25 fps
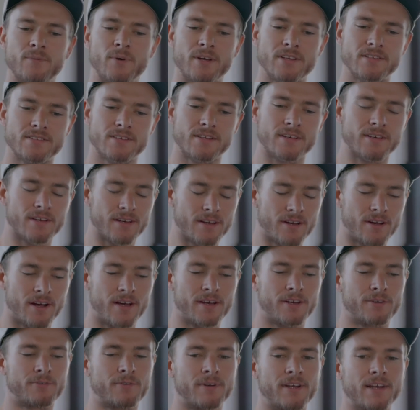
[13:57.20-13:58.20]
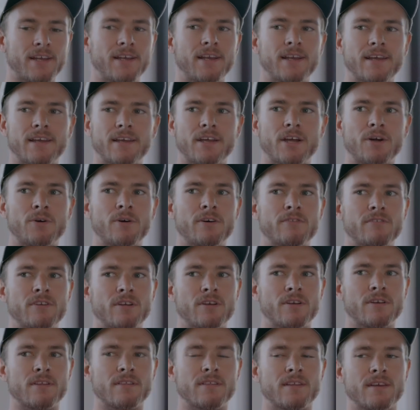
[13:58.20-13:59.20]
then once I could kind of really let go of a
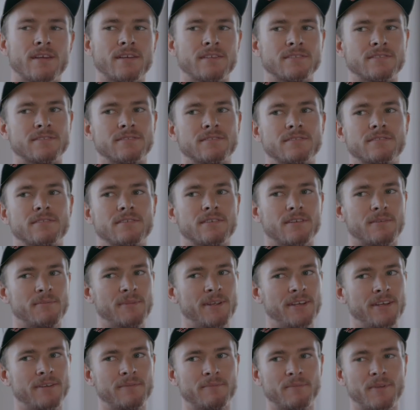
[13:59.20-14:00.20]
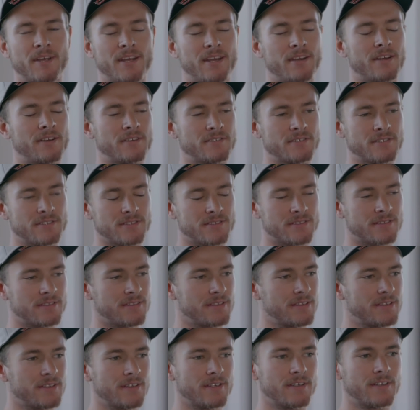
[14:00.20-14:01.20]
lot of things. I mean, man, I just
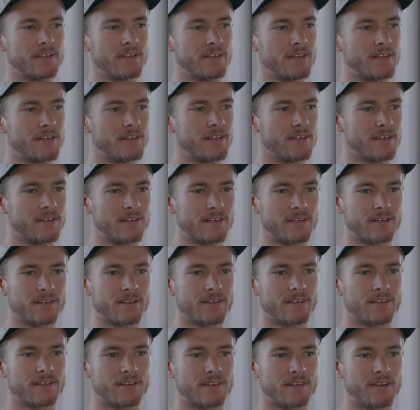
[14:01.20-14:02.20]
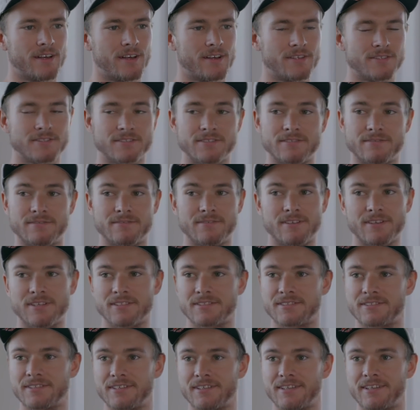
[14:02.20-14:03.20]
I just, I
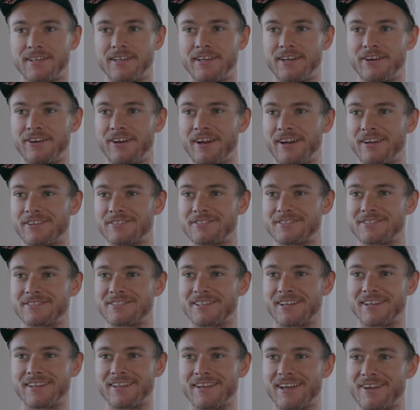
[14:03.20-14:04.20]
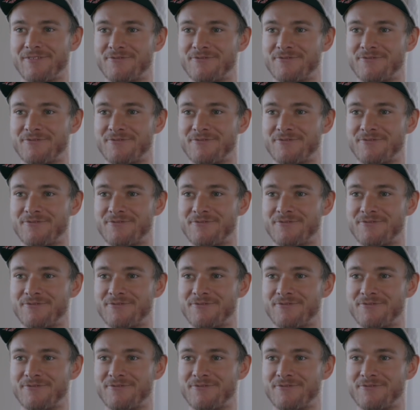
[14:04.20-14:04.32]
just didn't care. Eh? I was just out there